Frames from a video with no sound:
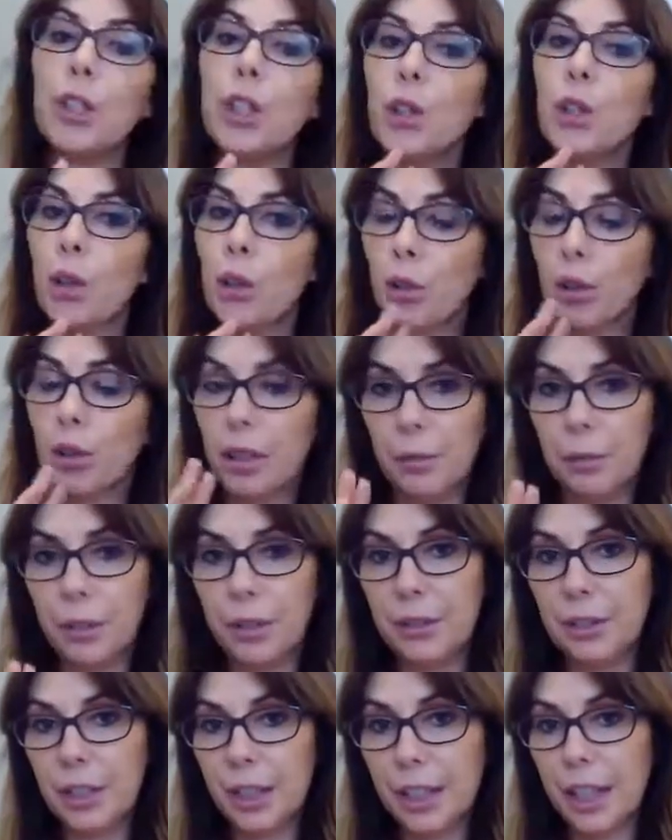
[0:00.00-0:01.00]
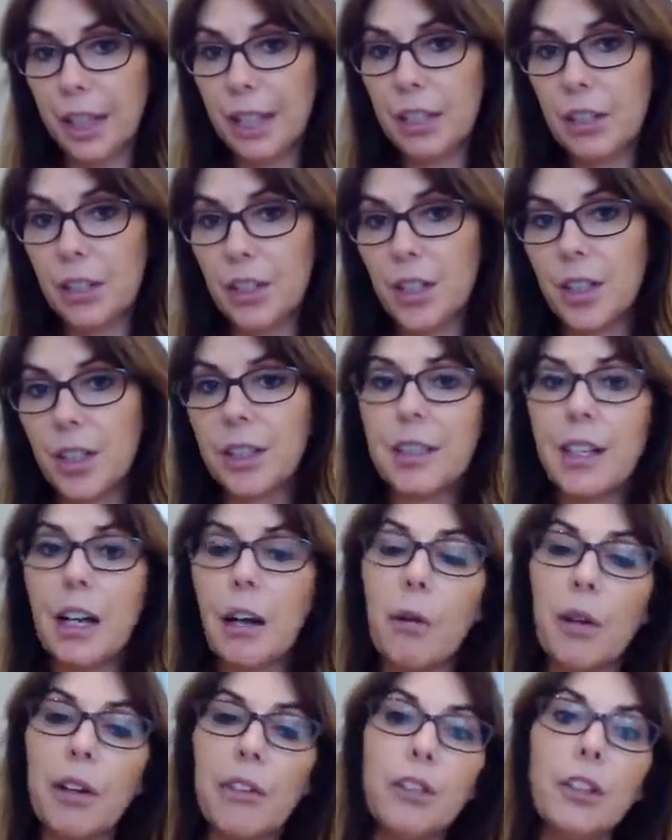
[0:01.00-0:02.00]
your communication.
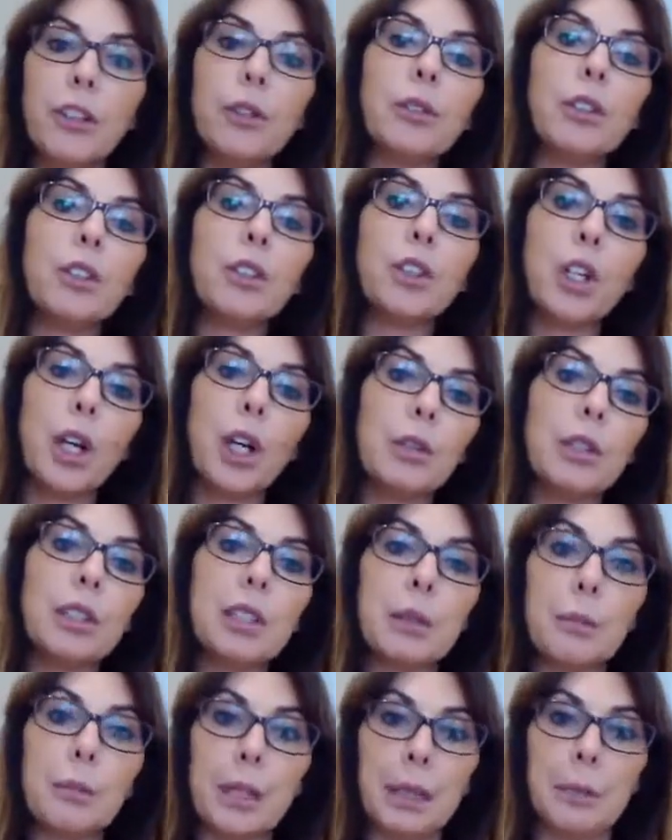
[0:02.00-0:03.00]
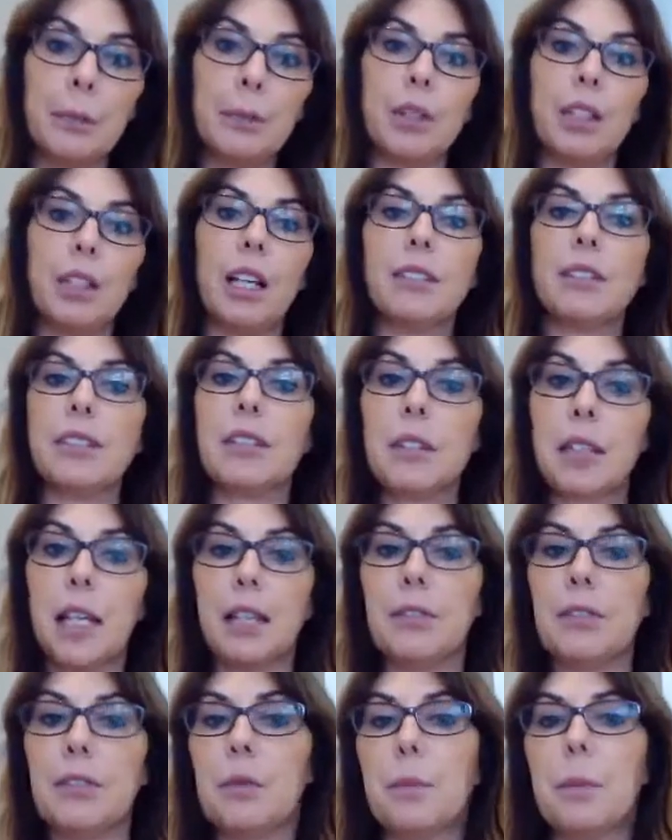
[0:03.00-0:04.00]
Now, if you can go to people and
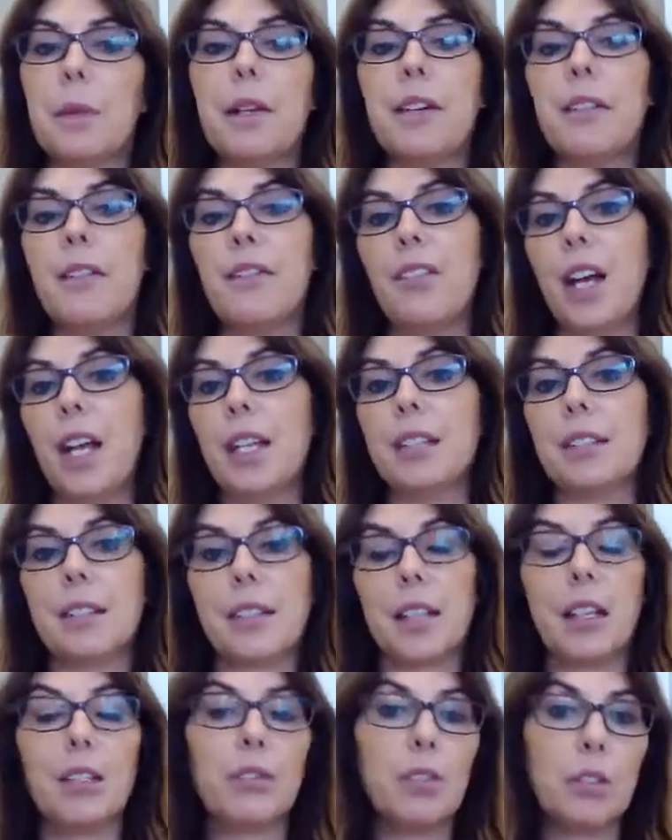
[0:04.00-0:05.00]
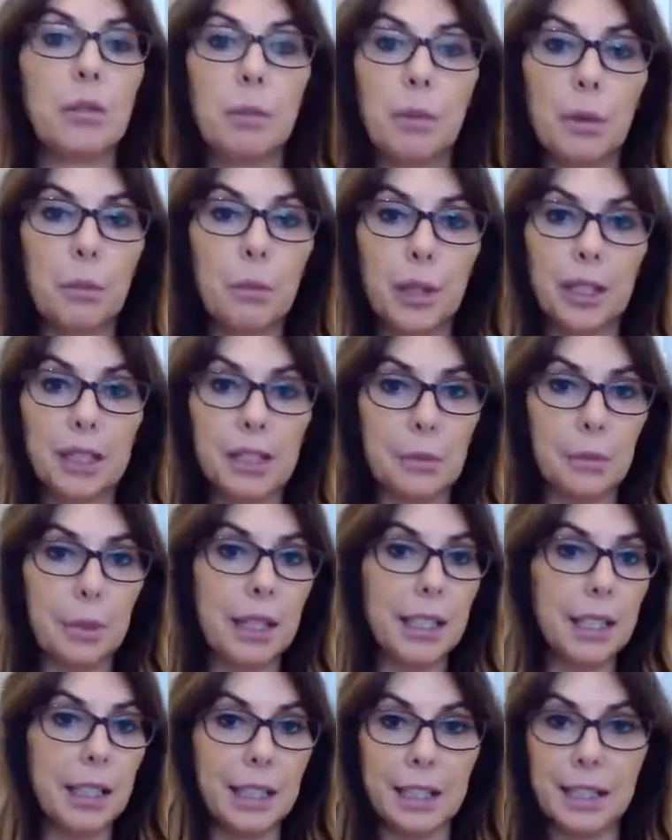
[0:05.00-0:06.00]
stand up in an event and do public
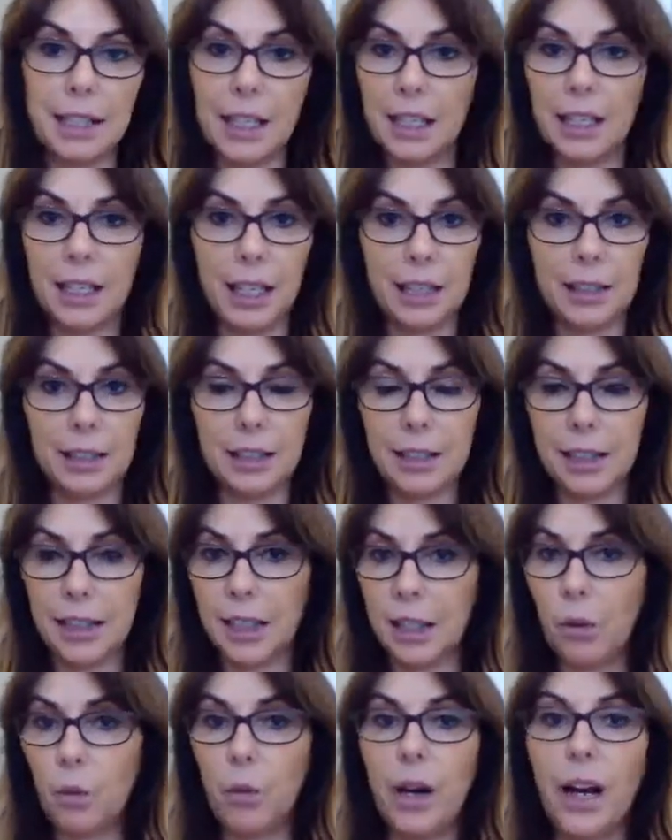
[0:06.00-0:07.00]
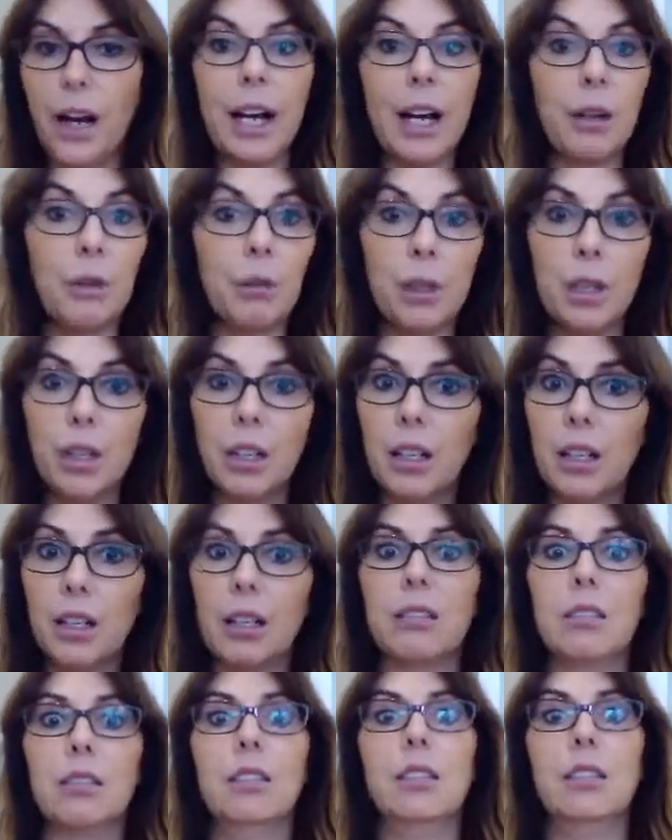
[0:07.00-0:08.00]
speaking and that kind of thing, wow,
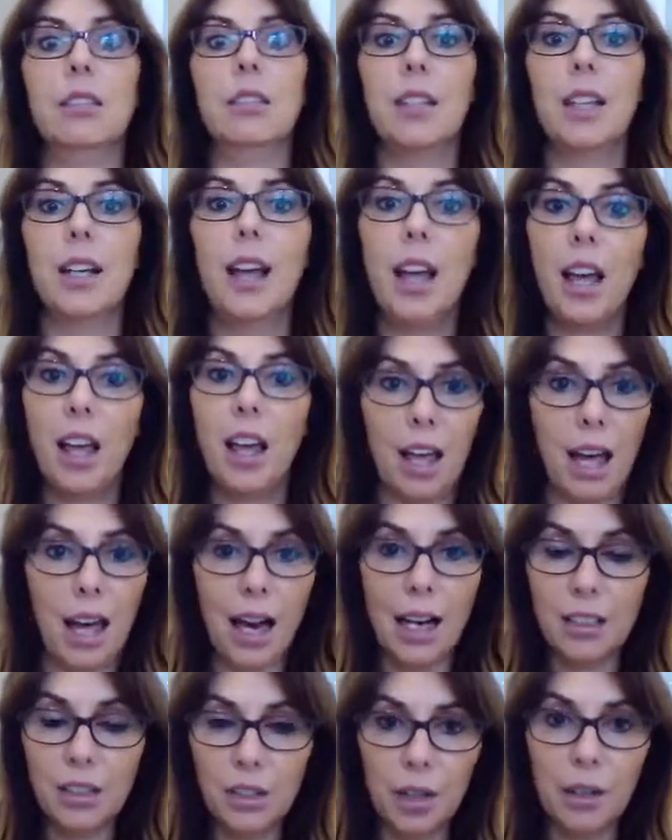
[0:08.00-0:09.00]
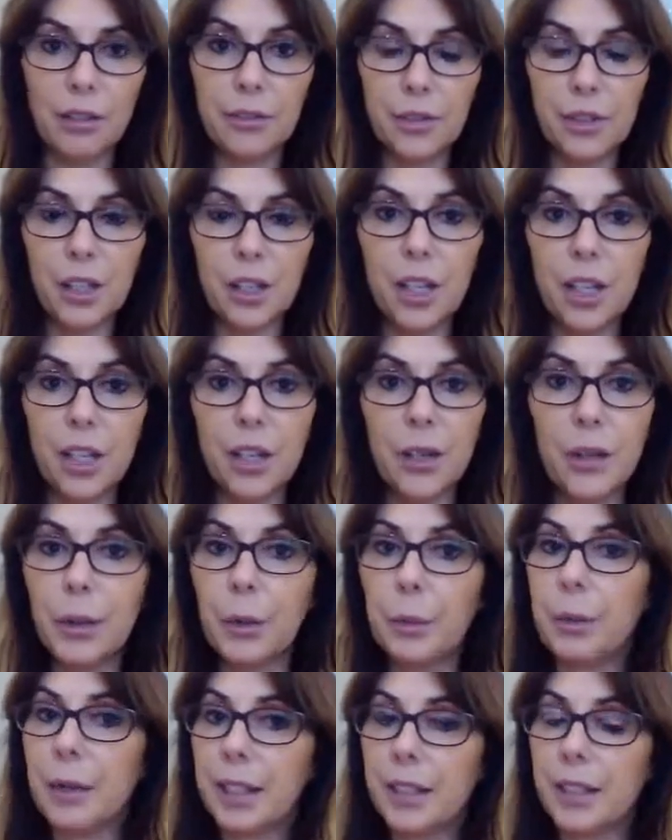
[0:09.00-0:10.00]
hat off to
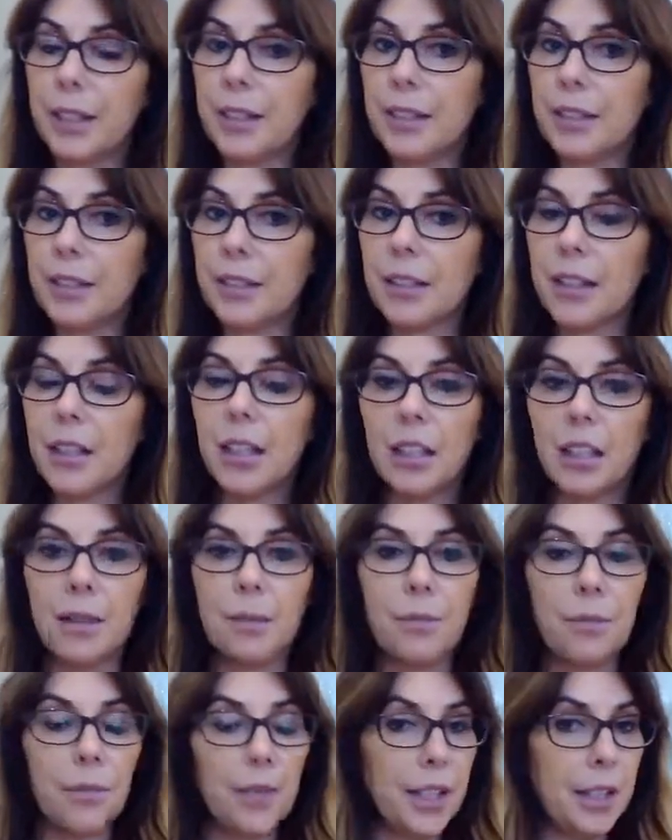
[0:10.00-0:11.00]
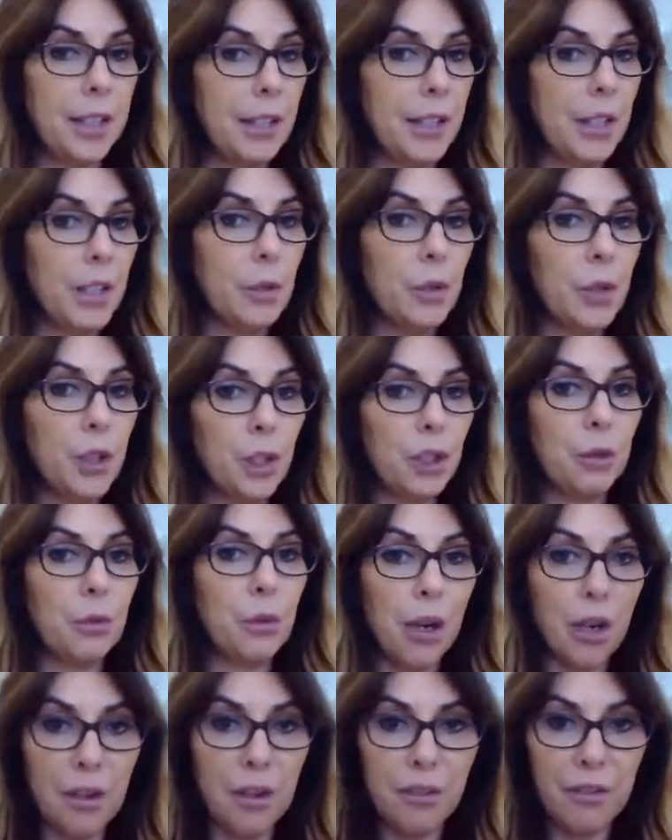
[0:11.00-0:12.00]
you, because, you know, you
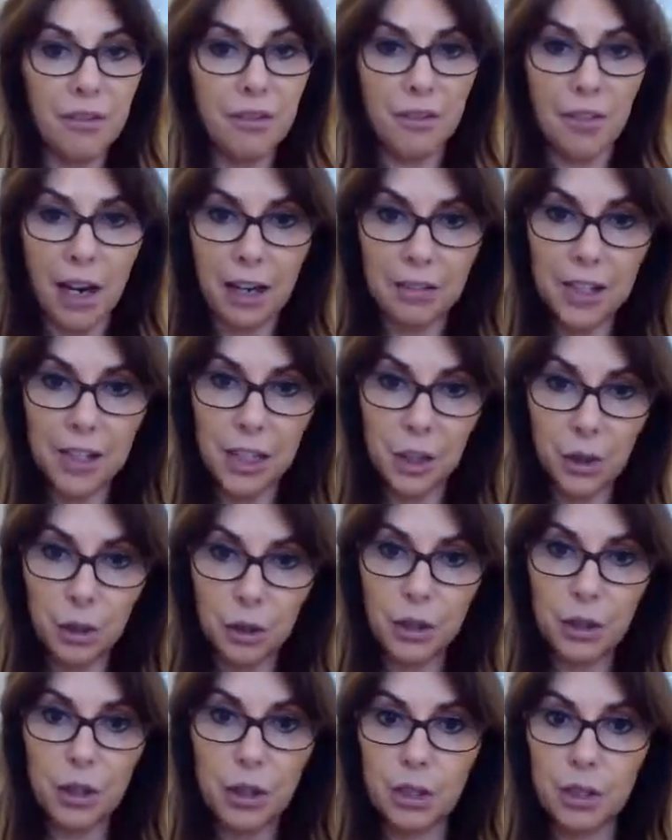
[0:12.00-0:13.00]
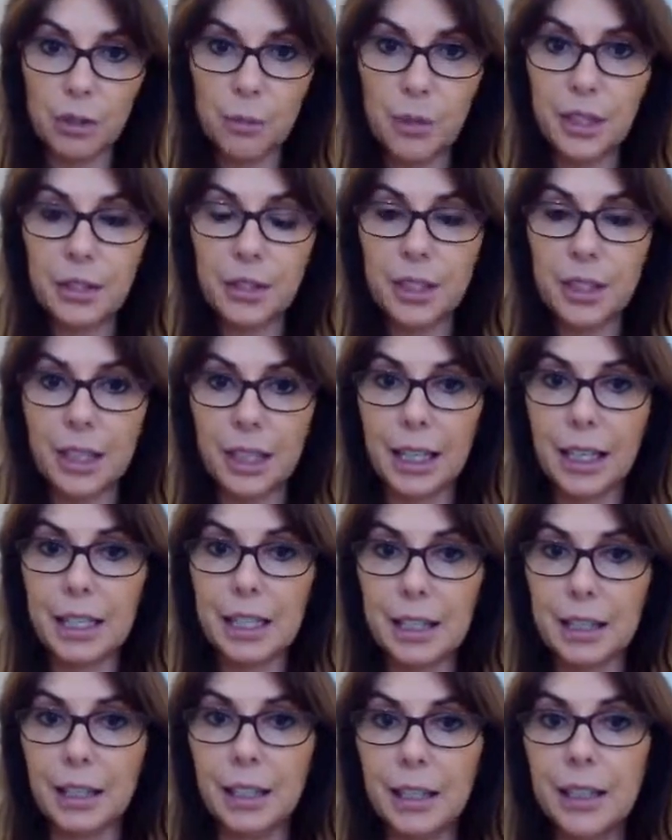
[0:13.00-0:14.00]
are a very good
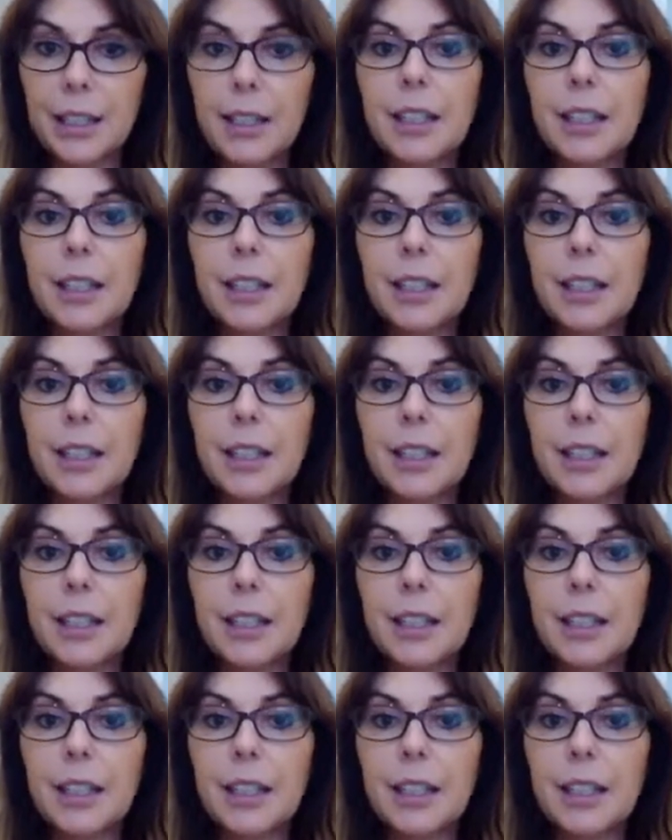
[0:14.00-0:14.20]
communicator.